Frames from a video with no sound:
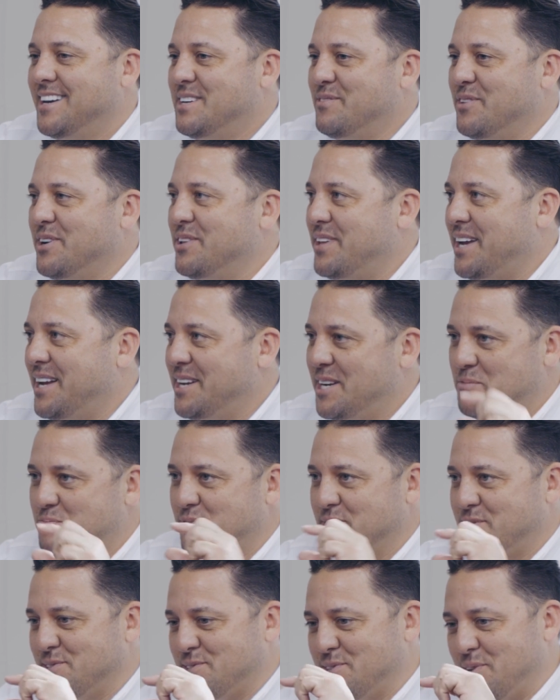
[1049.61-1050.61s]
Well, they end up
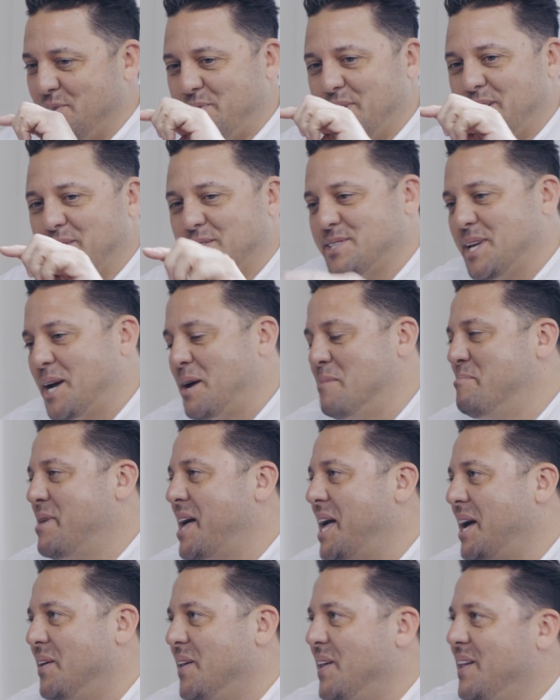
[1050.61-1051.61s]
with this little thing that looks like a
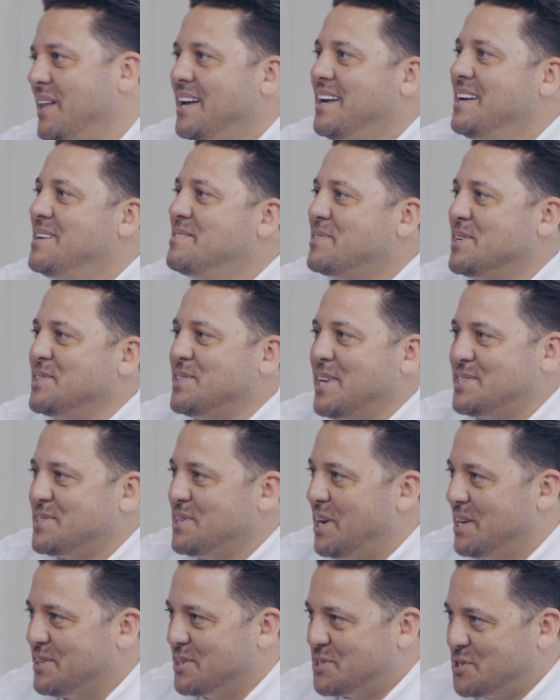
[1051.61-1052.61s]
bagel. That's
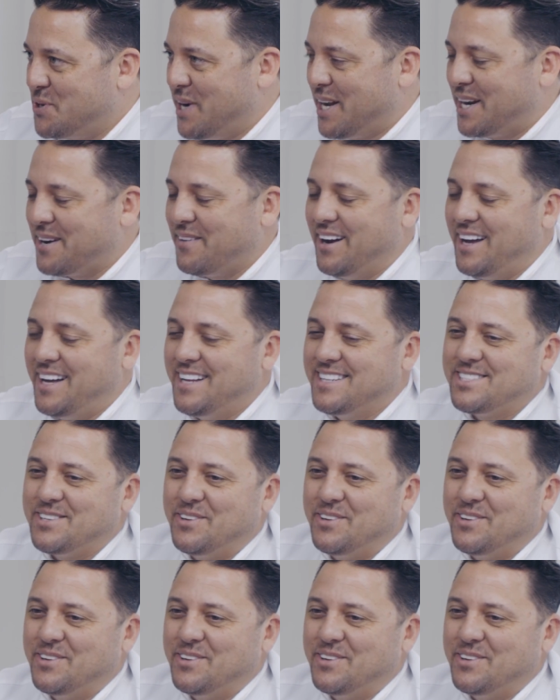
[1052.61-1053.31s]
not the trick, right?